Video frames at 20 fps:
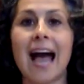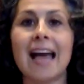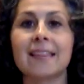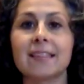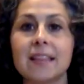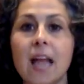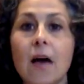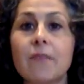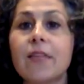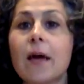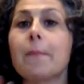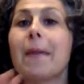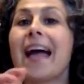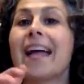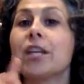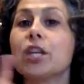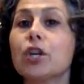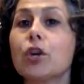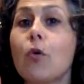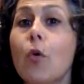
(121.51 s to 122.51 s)
I love them.
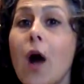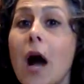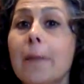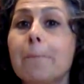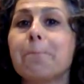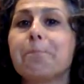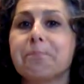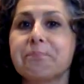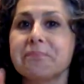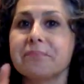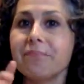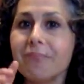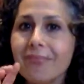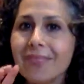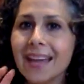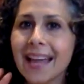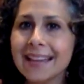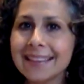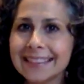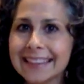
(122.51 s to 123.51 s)
And you know what?
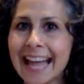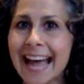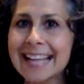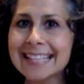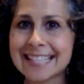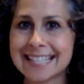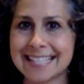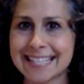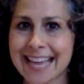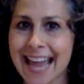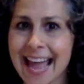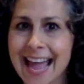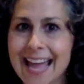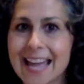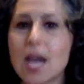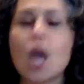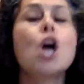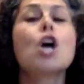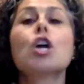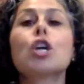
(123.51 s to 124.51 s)
let's
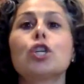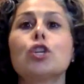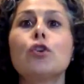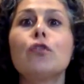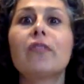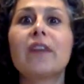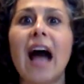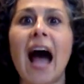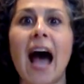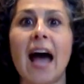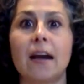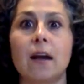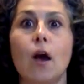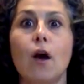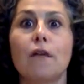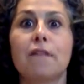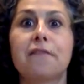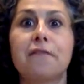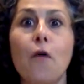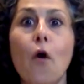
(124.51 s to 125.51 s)
say you've got
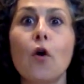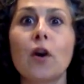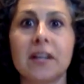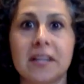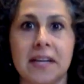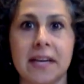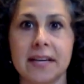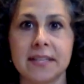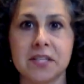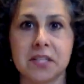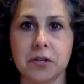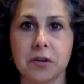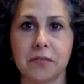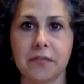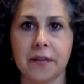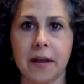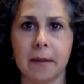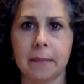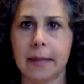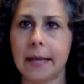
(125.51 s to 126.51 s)
four kids in your
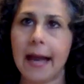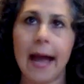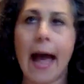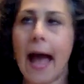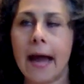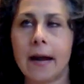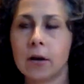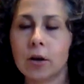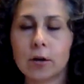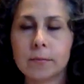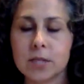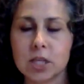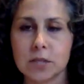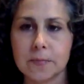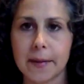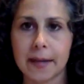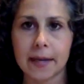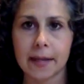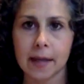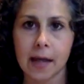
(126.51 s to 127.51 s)
family. I don't know, I'm just
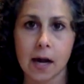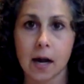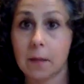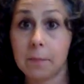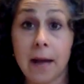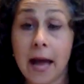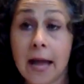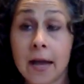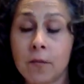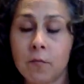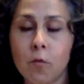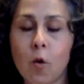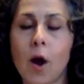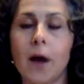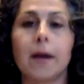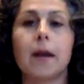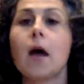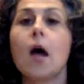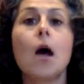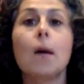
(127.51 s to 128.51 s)
making that up. I have
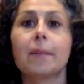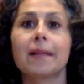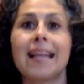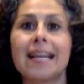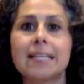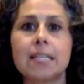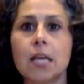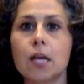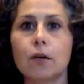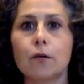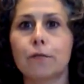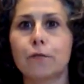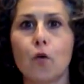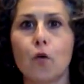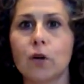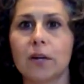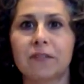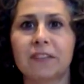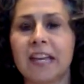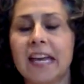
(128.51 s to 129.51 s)
one. But let's say you have
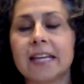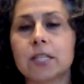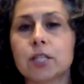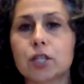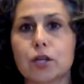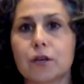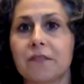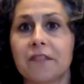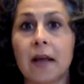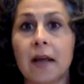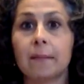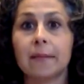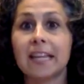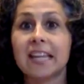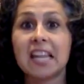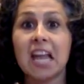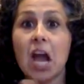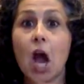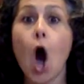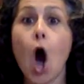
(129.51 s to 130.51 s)
four kids in your family
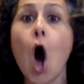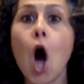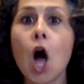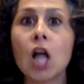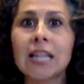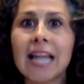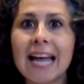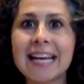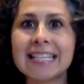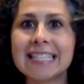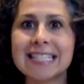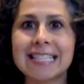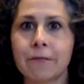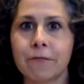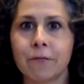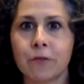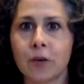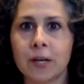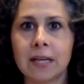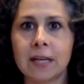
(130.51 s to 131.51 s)
and they all like
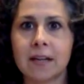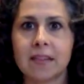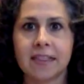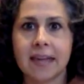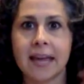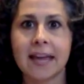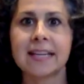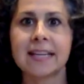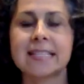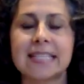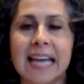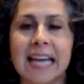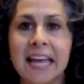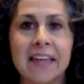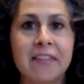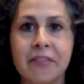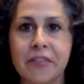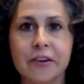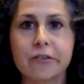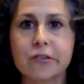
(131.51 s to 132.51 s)
different things
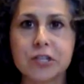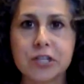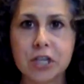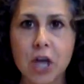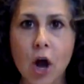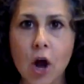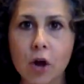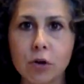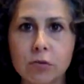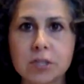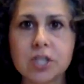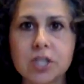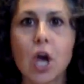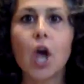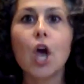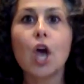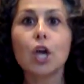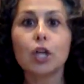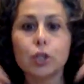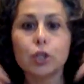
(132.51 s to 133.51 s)
in their scones.
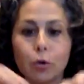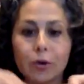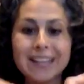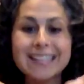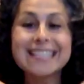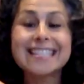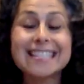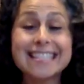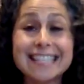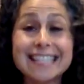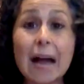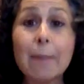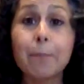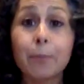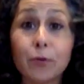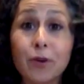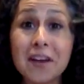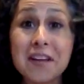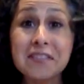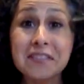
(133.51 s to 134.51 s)
You can
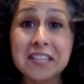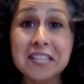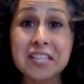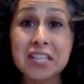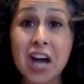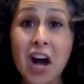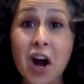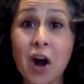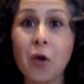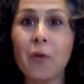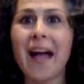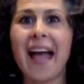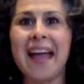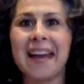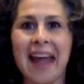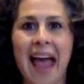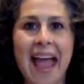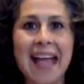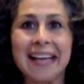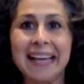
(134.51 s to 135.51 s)
separate the dough
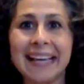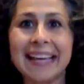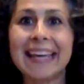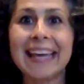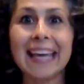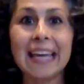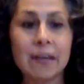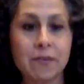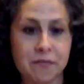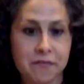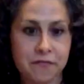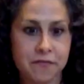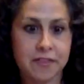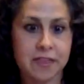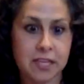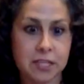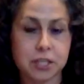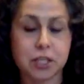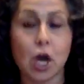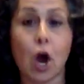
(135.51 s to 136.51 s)
and give
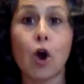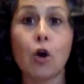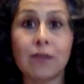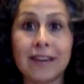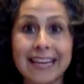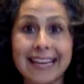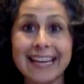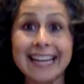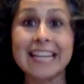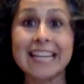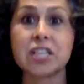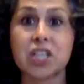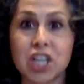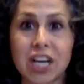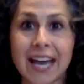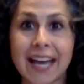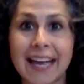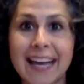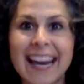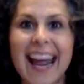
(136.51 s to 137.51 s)
the dough to each
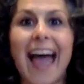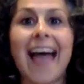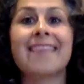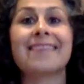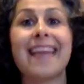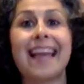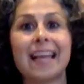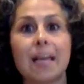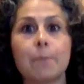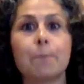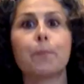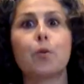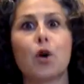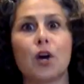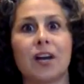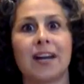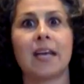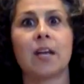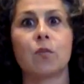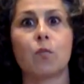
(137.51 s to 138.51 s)
kid and they can
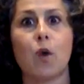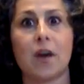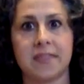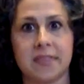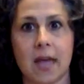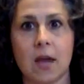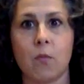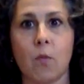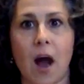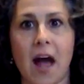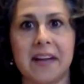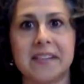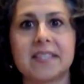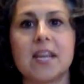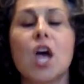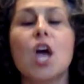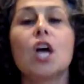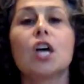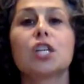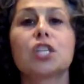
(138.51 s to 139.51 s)
put in what they want.
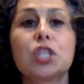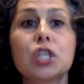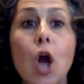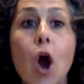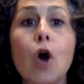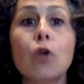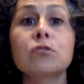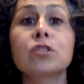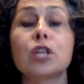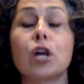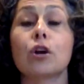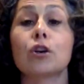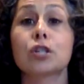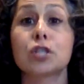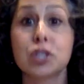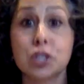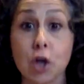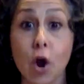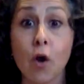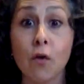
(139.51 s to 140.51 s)
Scones are
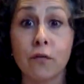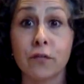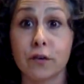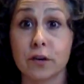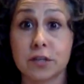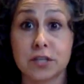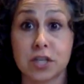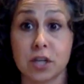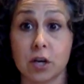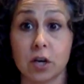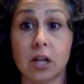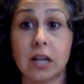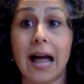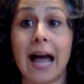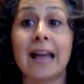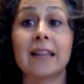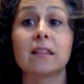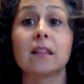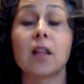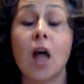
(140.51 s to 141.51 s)
so versatile.
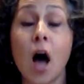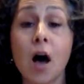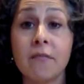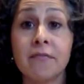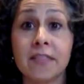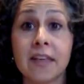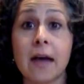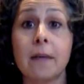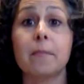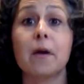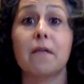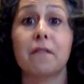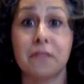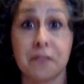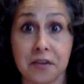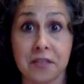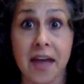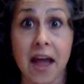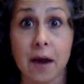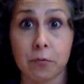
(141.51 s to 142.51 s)
I love them
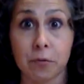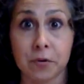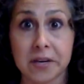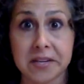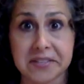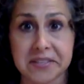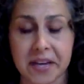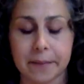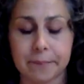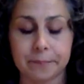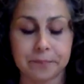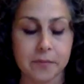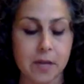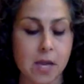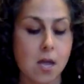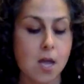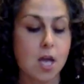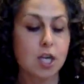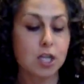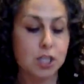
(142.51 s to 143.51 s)
for that reason.
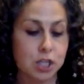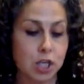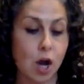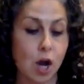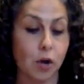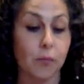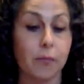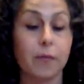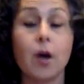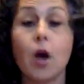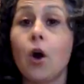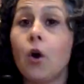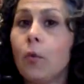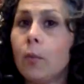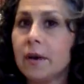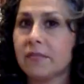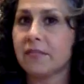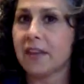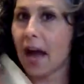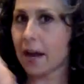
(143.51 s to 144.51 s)
So
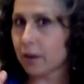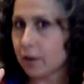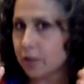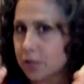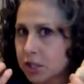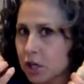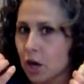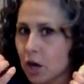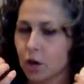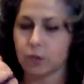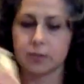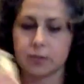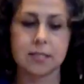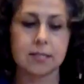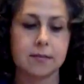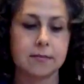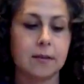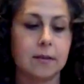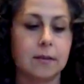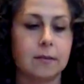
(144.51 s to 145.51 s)
we've got our
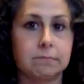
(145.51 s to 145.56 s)
scones.